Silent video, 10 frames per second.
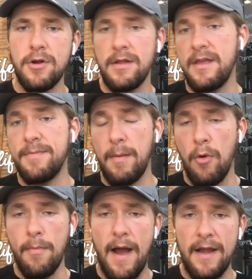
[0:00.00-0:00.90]
or at least be
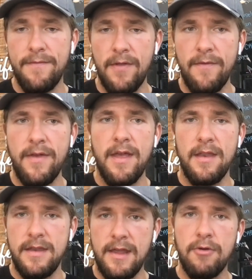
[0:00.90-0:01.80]
more mindful of it
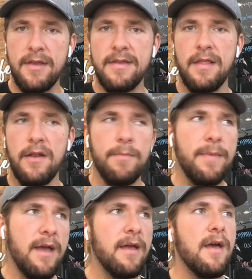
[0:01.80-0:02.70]
and decrease a little
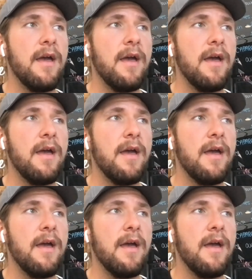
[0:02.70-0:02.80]
bit.